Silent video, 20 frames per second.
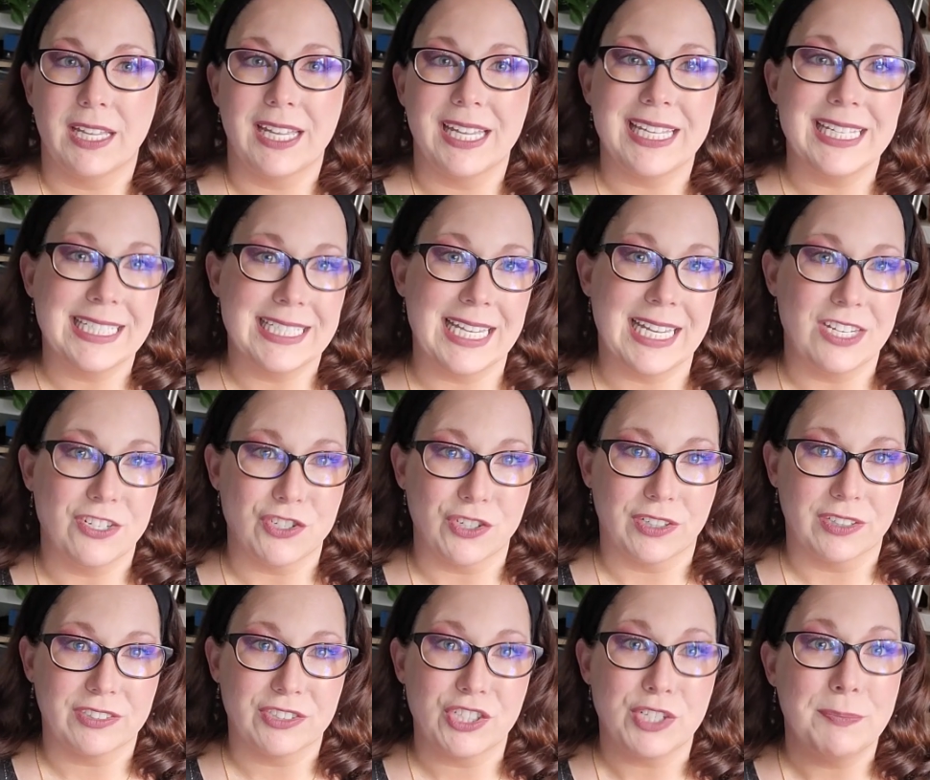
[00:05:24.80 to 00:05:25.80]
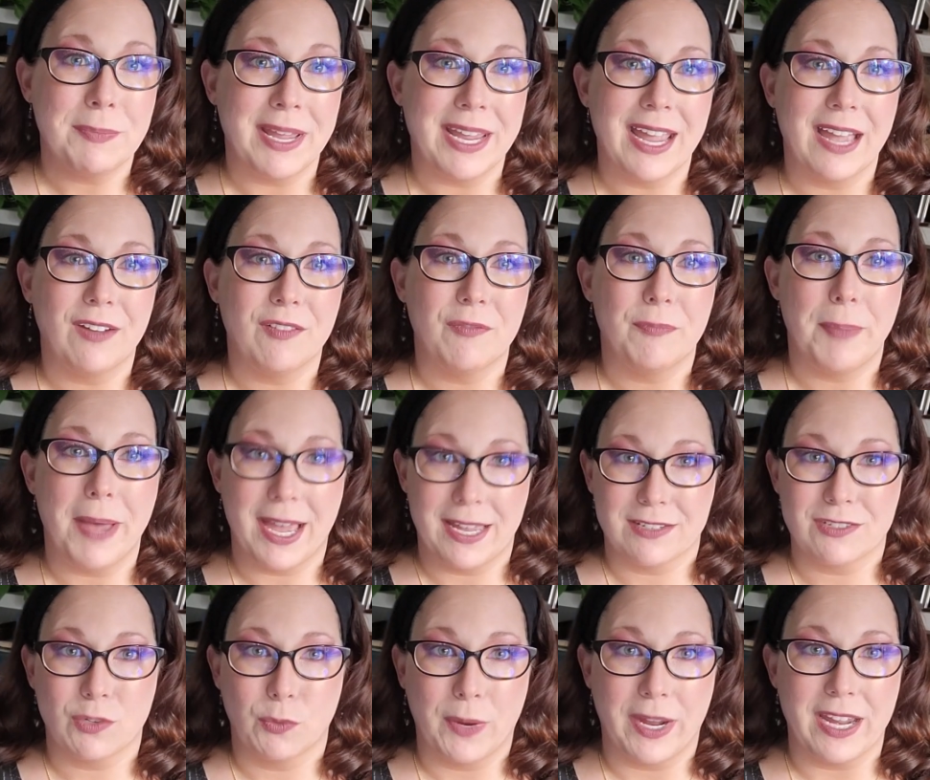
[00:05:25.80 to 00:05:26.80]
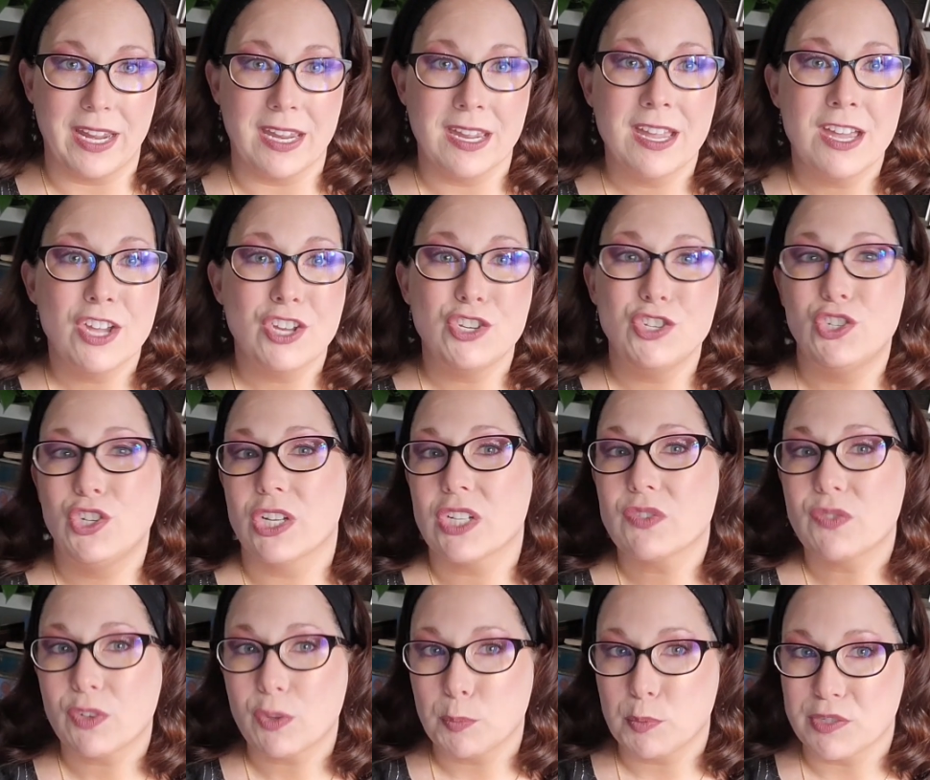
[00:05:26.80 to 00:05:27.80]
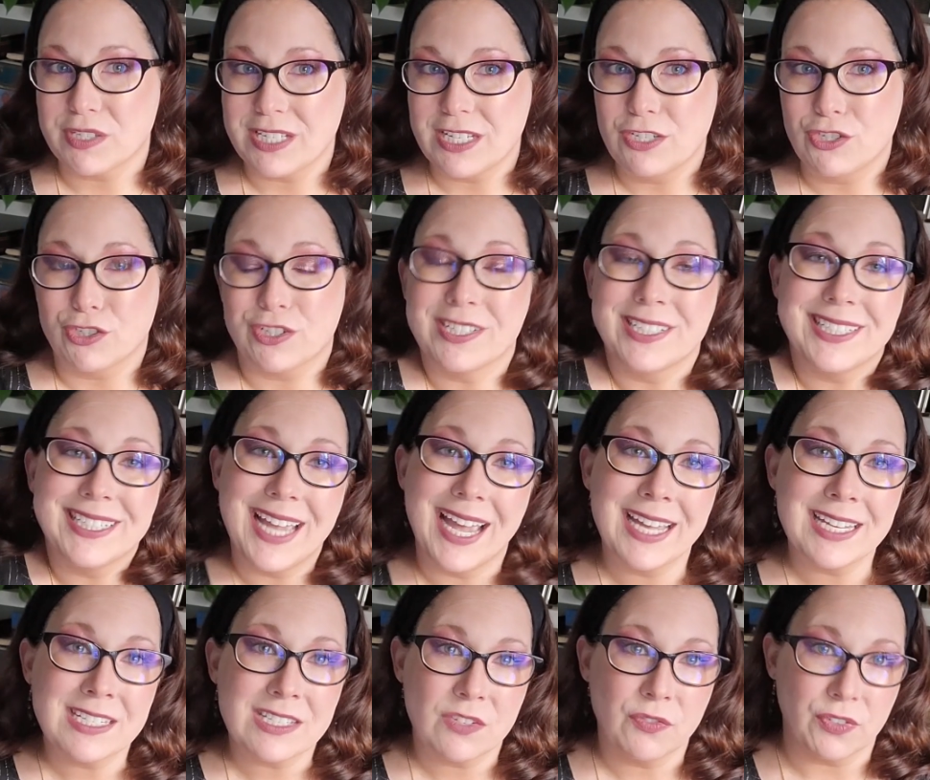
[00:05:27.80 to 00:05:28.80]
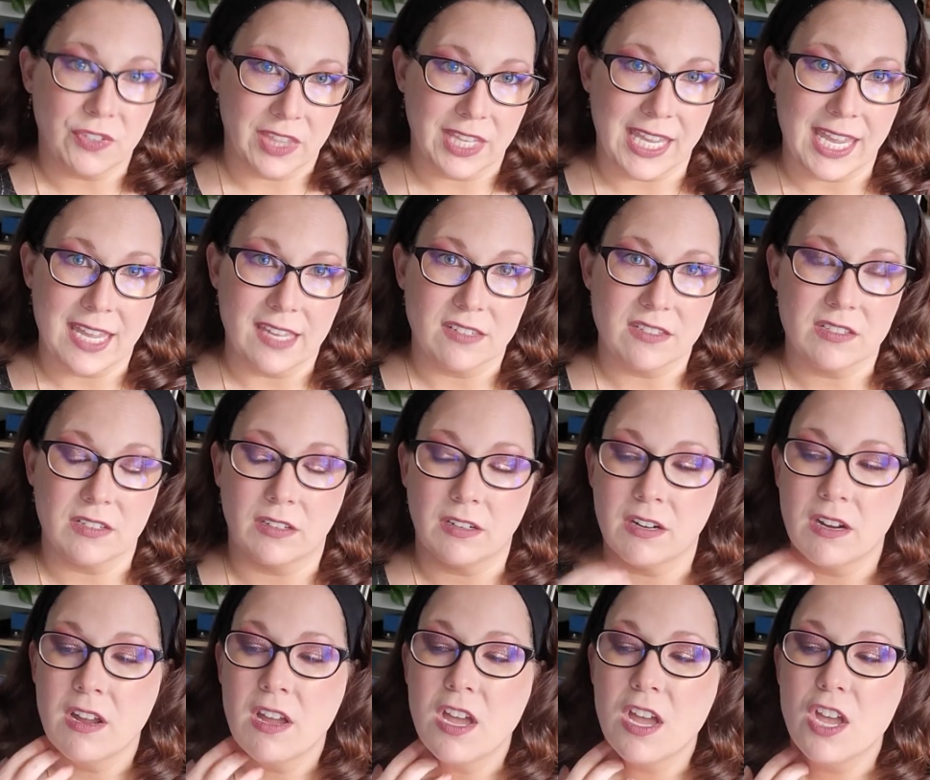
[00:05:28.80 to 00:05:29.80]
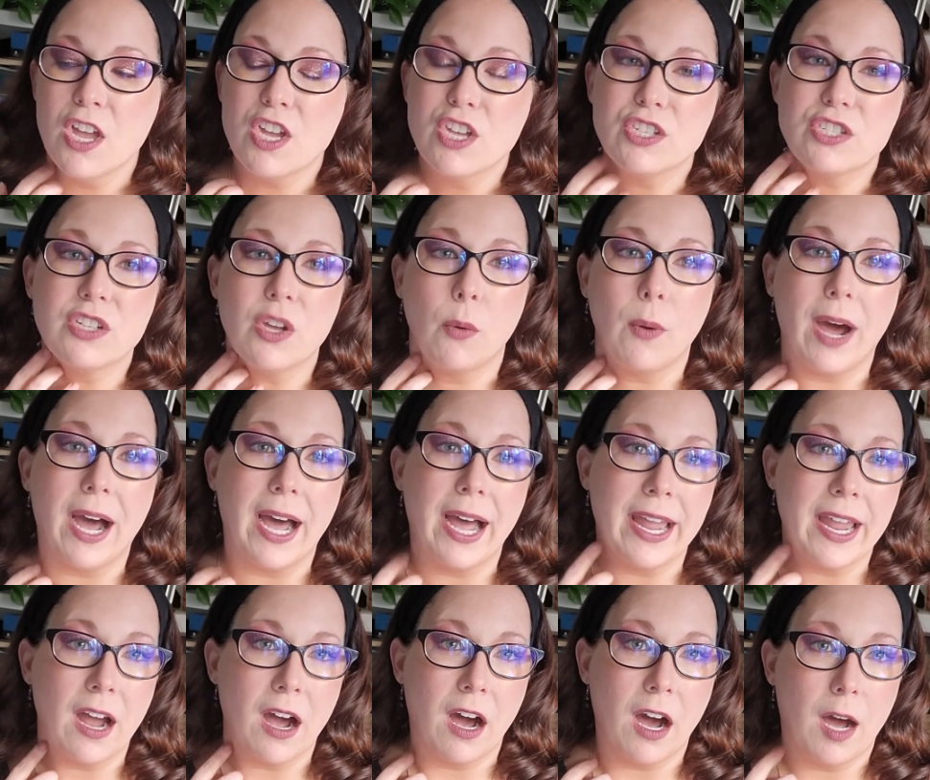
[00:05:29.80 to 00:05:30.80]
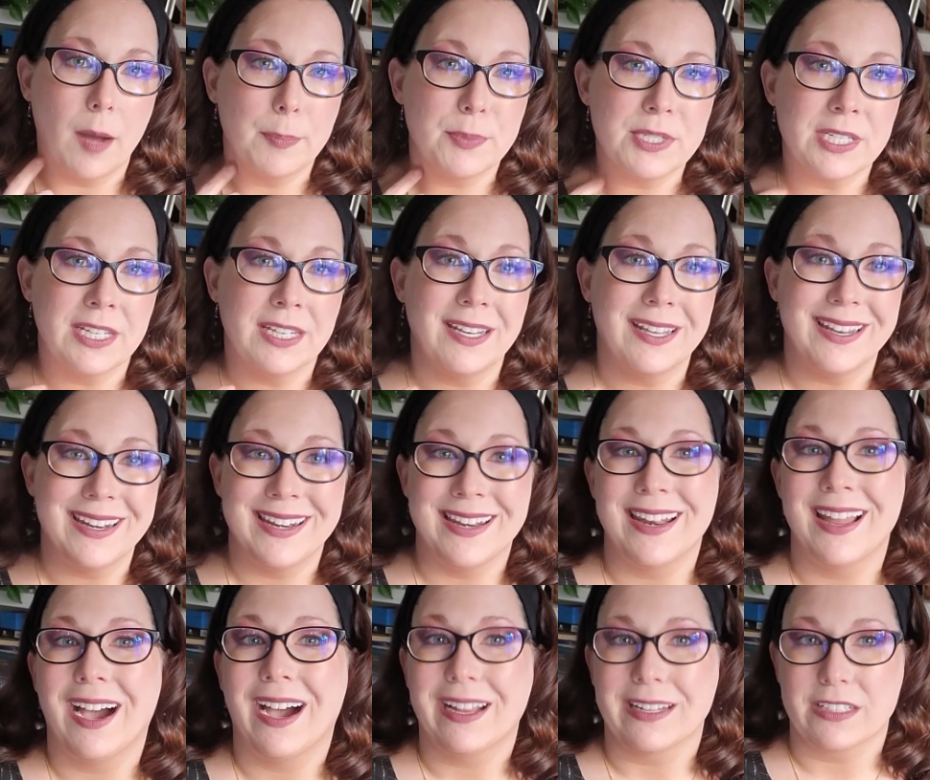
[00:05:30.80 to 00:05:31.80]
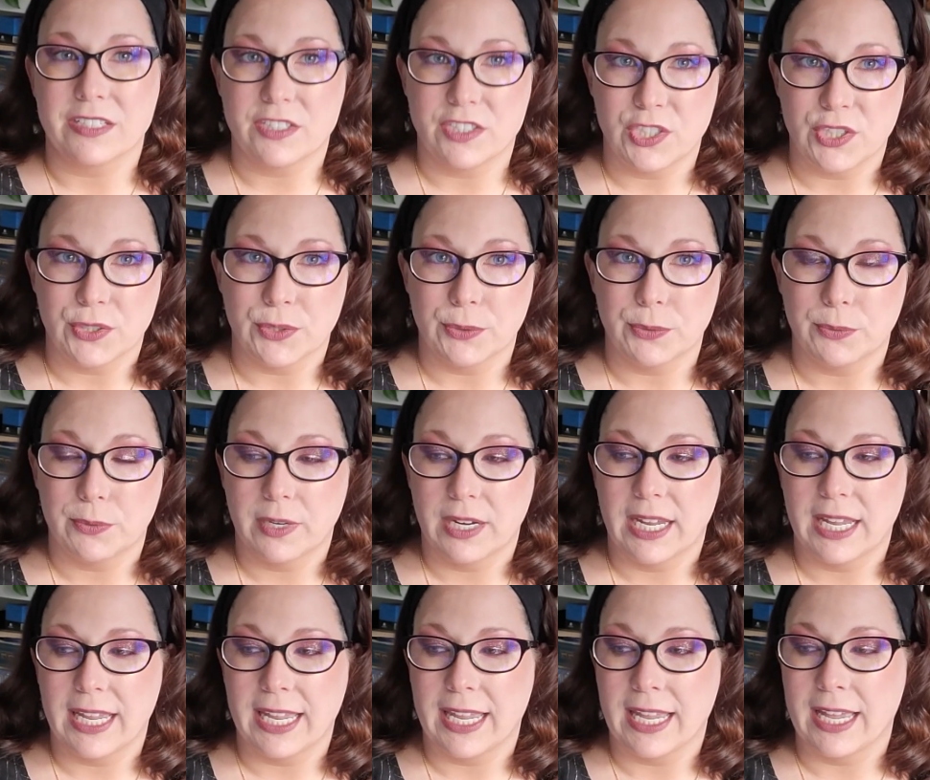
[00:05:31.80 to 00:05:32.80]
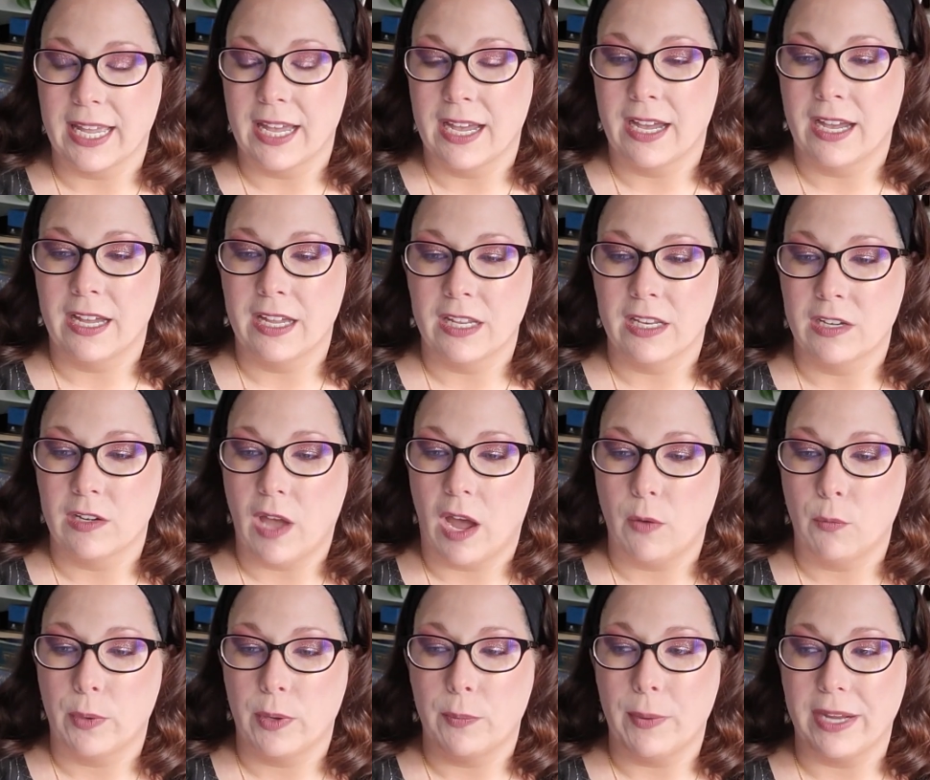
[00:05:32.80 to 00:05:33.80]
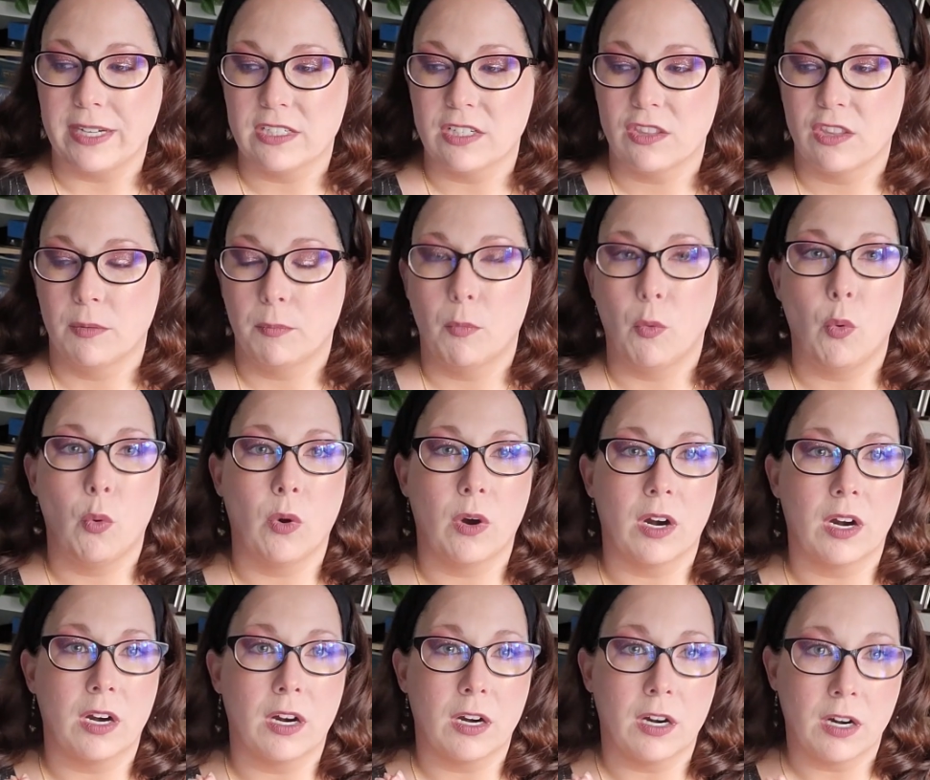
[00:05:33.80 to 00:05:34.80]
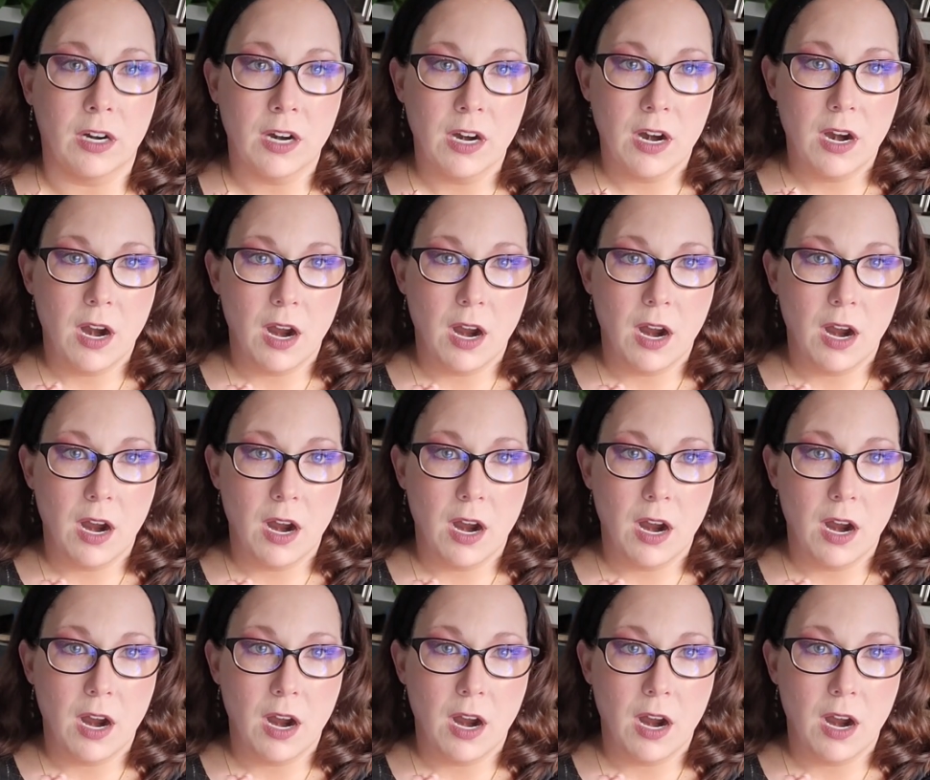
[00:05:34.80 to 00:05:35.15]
in danger. She may have passed away just for the procedure to test for the cancer. So I opted not to. And we went the more